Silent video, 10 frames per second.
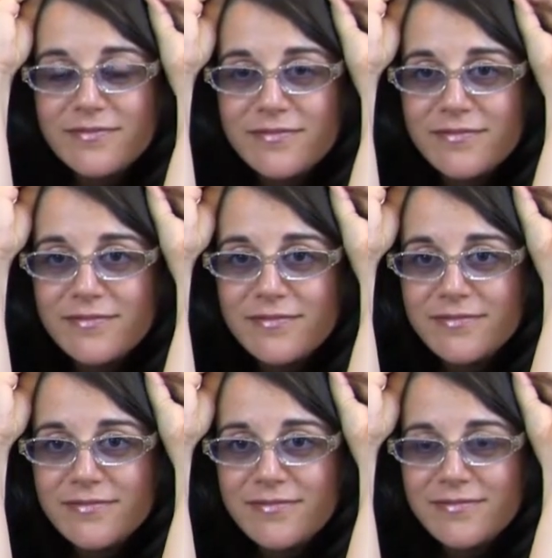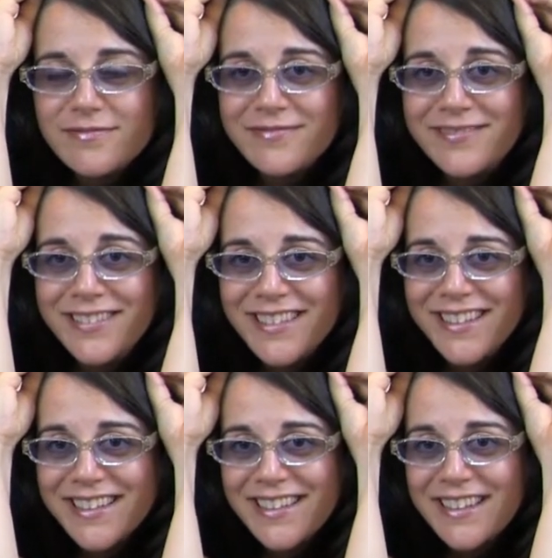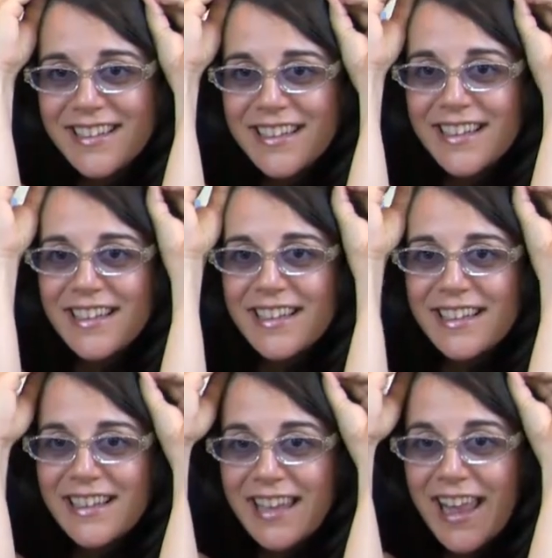(silent)